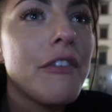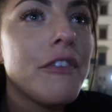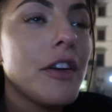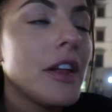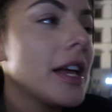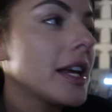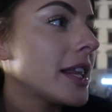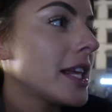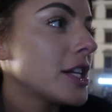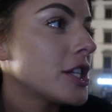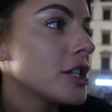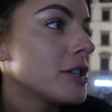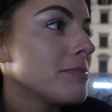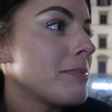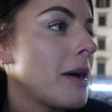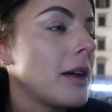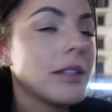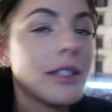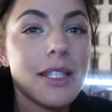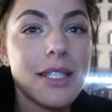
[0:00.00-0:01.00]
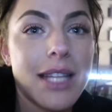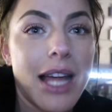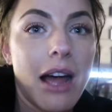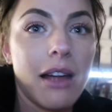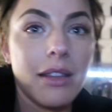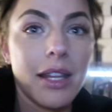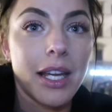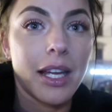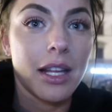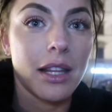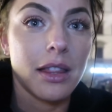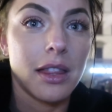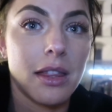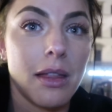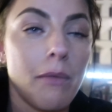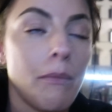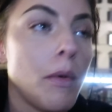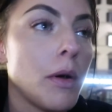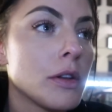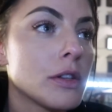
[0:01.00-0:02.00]
I feel like they just melted down like
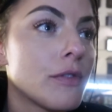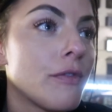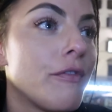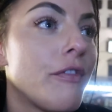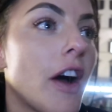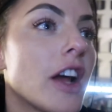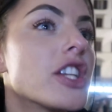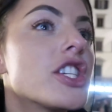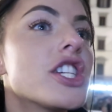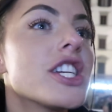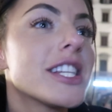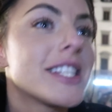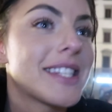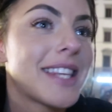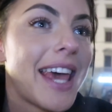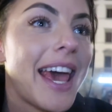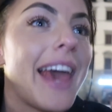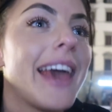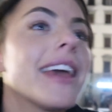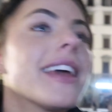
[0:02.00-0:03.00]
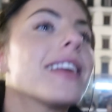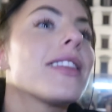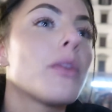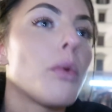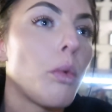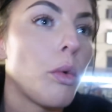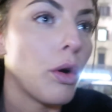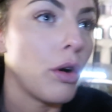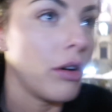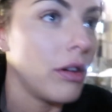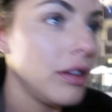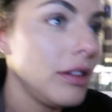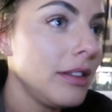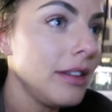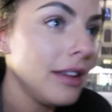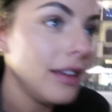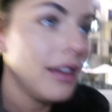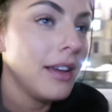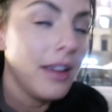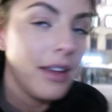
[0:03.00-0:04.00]
the most fudgiest cake in the
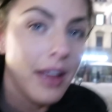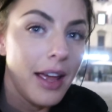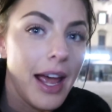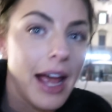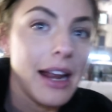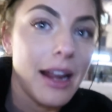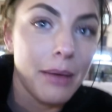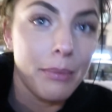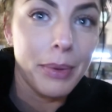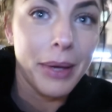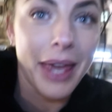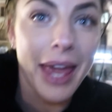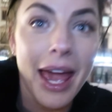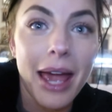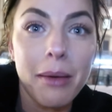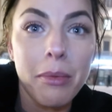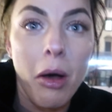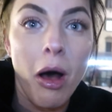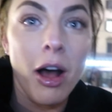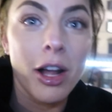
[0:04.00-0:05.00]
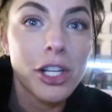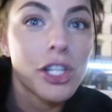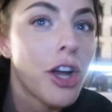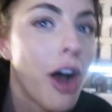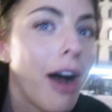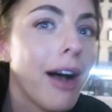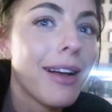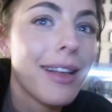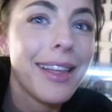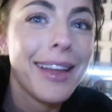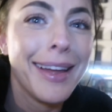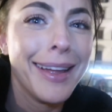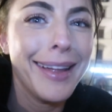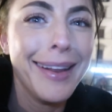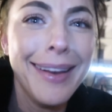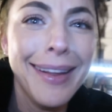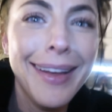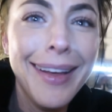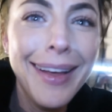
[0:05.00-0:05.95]
world and it became hot chocolate.